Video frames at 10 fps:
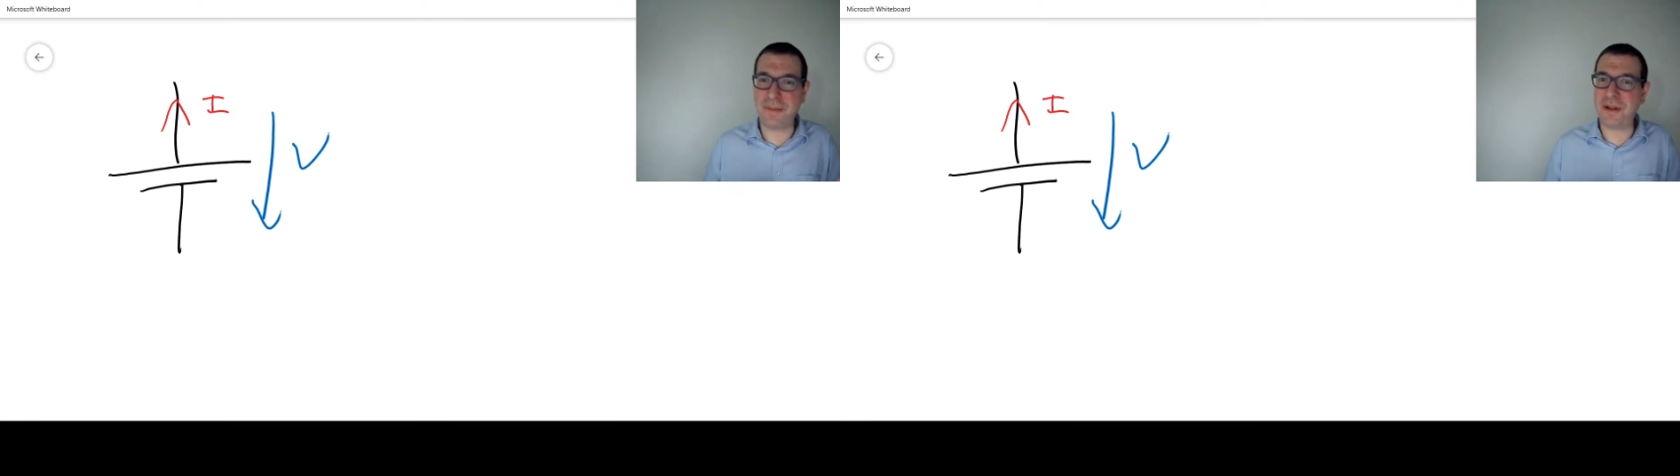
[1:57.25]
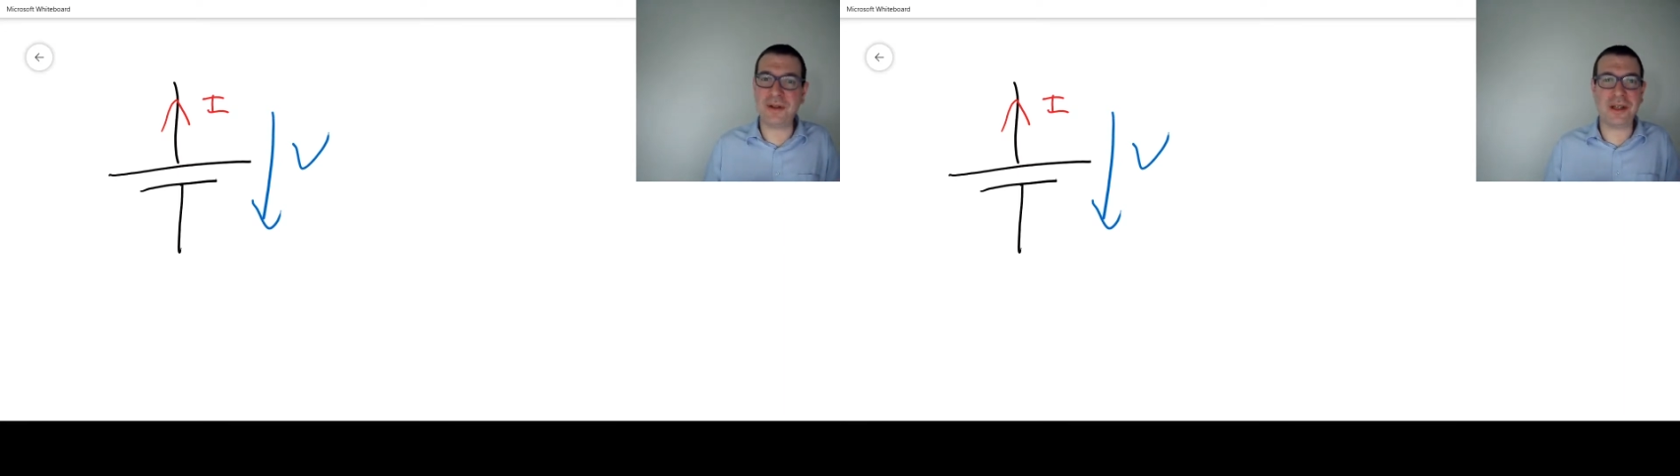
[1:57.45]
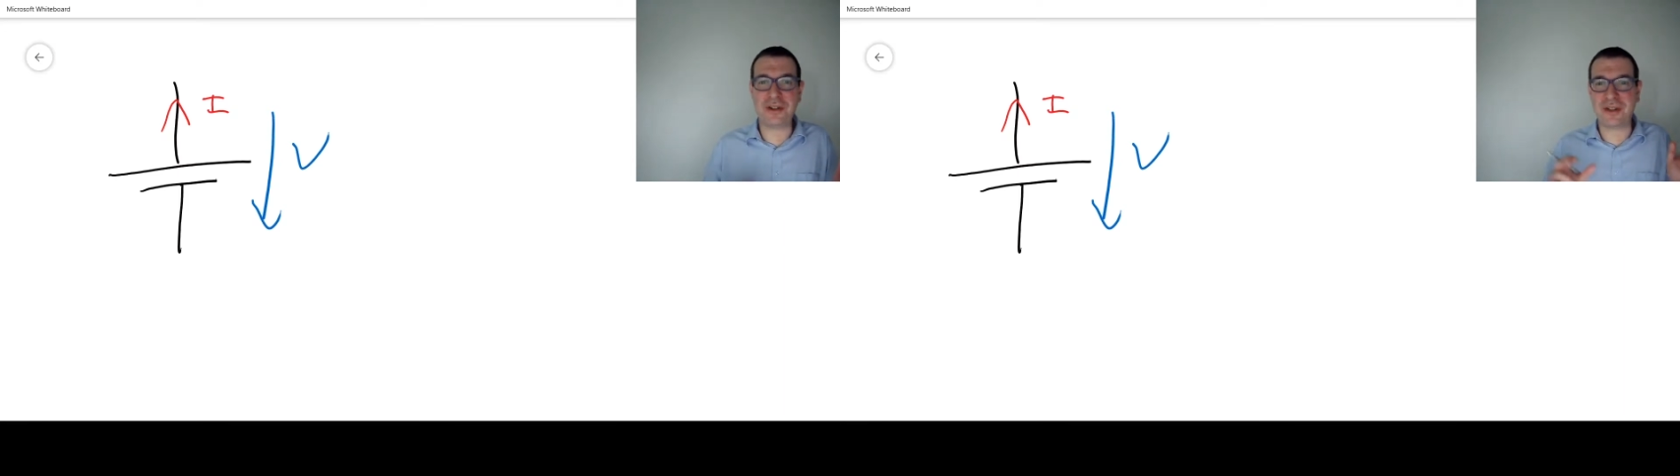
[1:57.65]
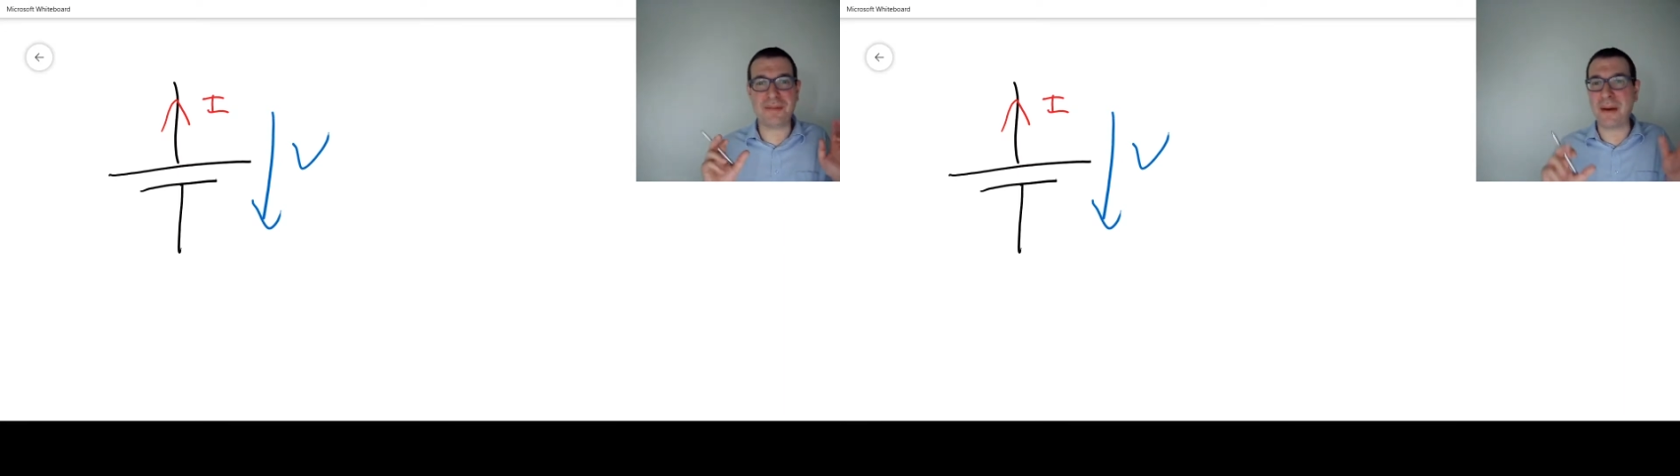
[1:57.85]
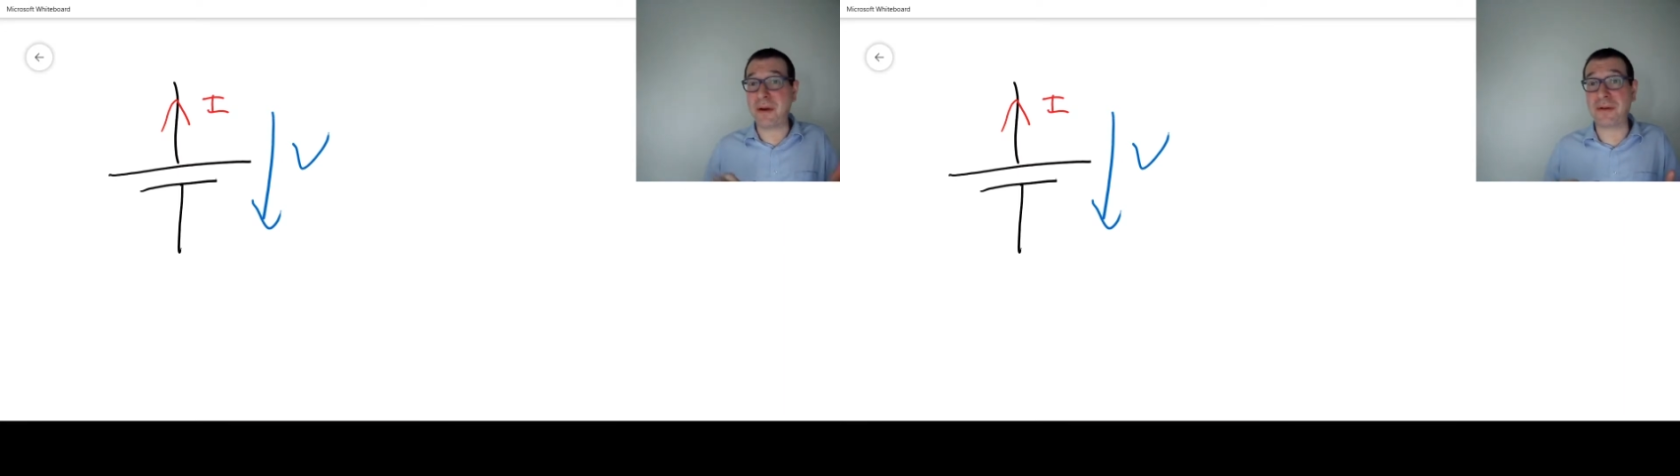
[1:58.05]
But you can just
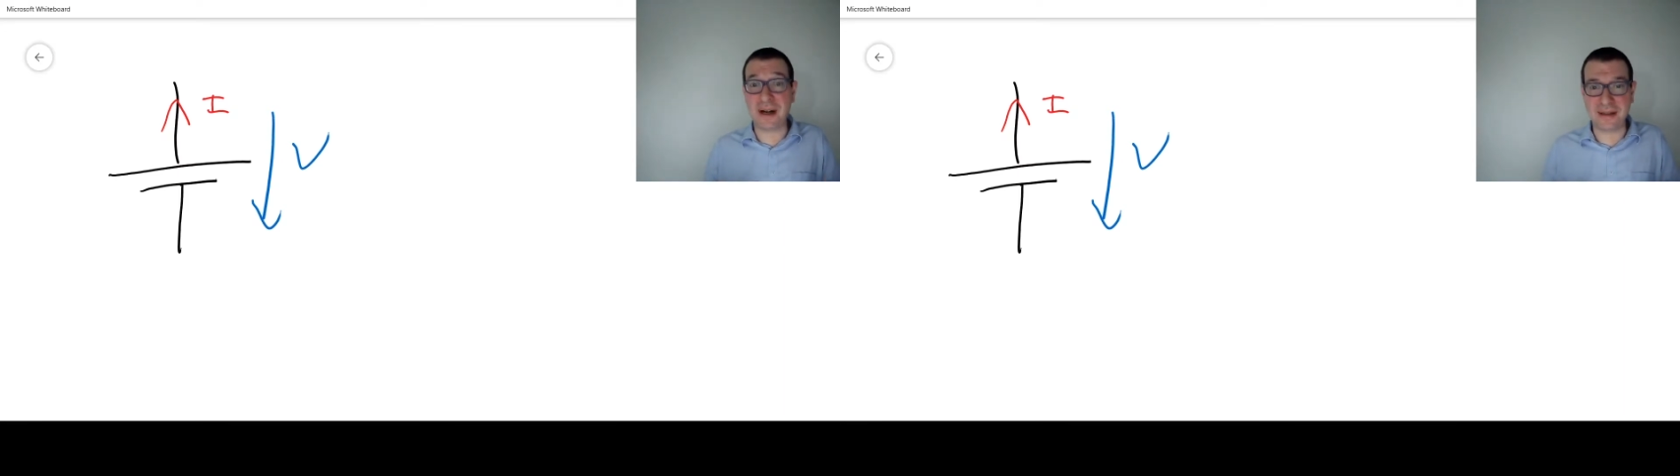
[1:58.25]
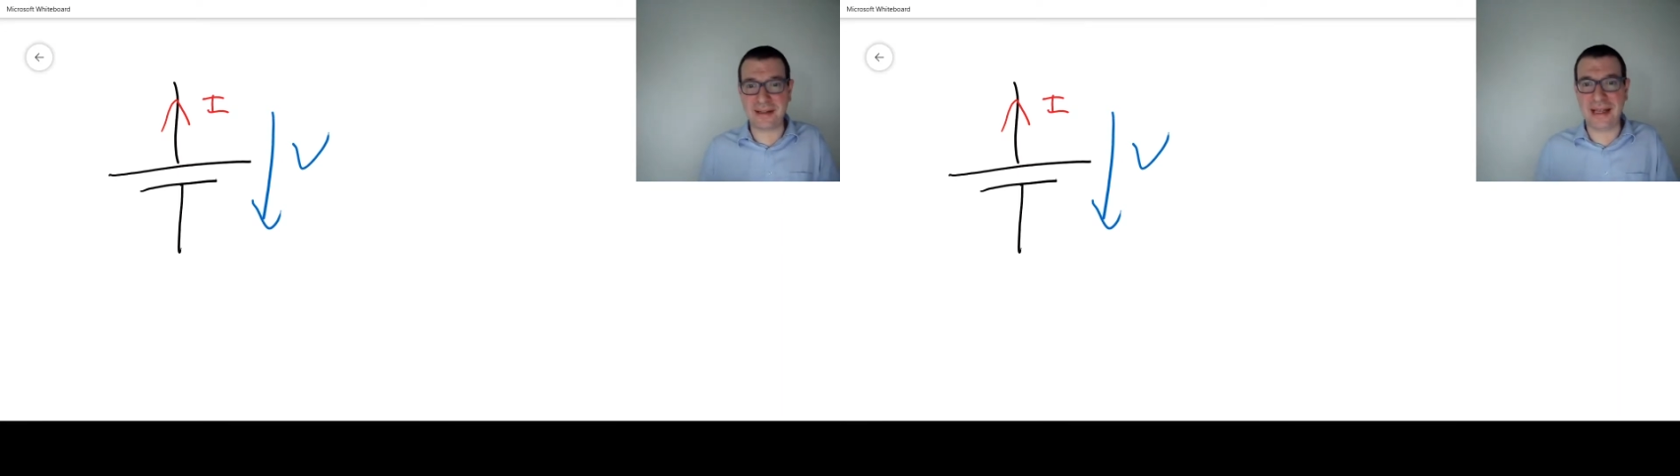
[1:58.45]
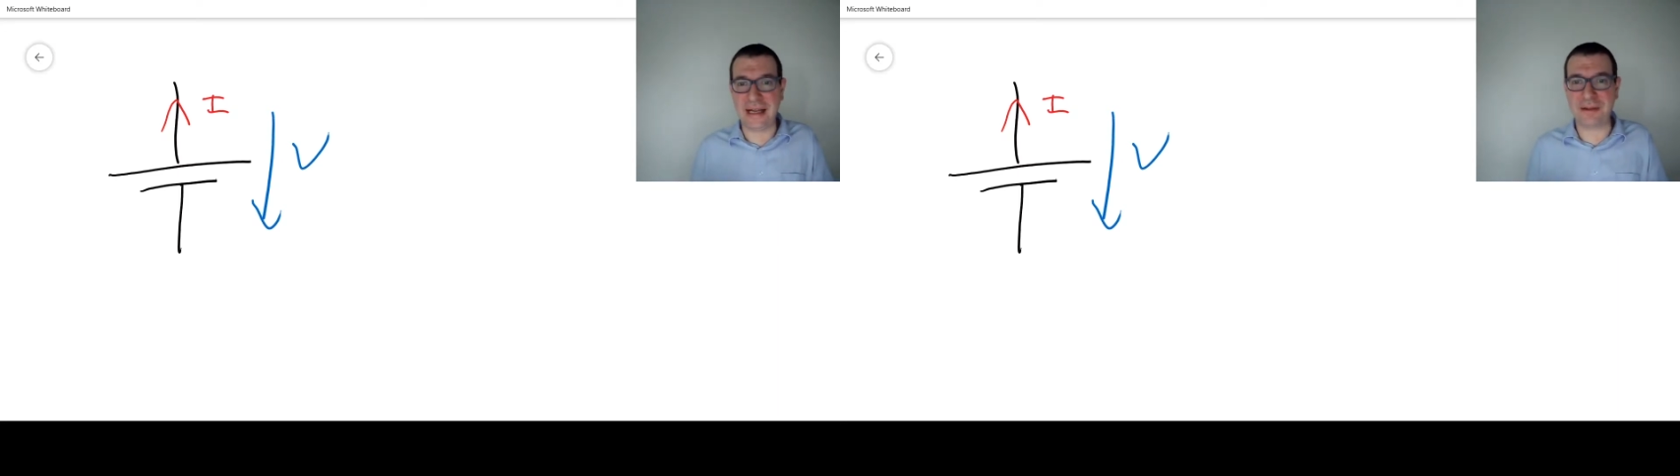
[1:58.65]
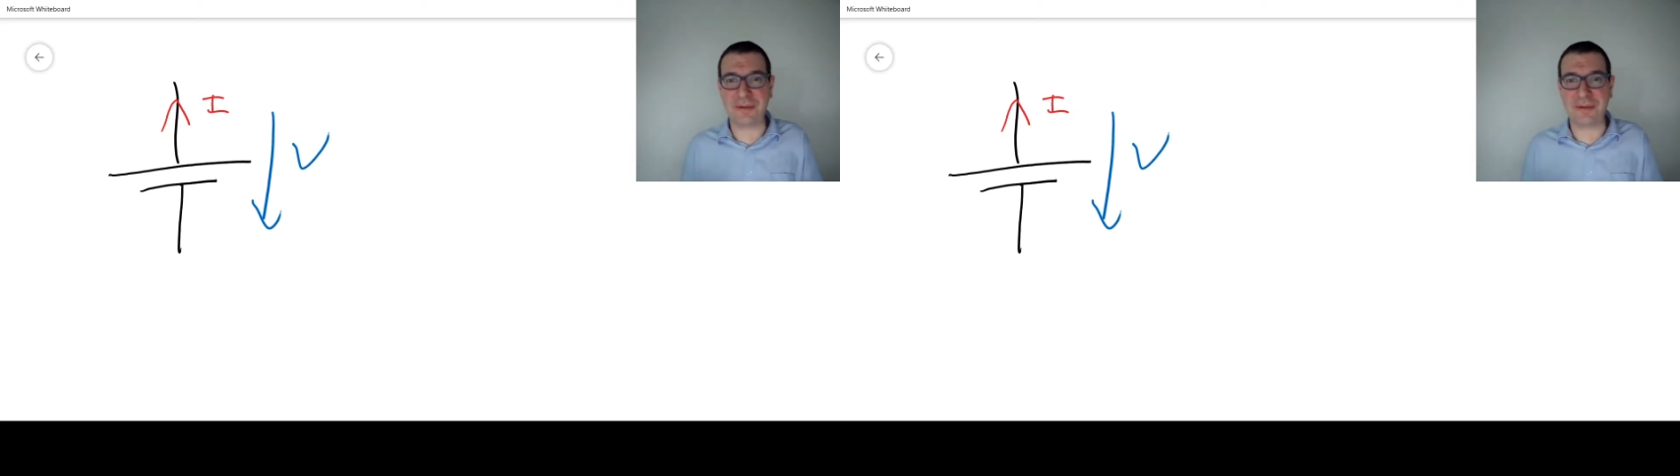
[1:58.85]
memorize it that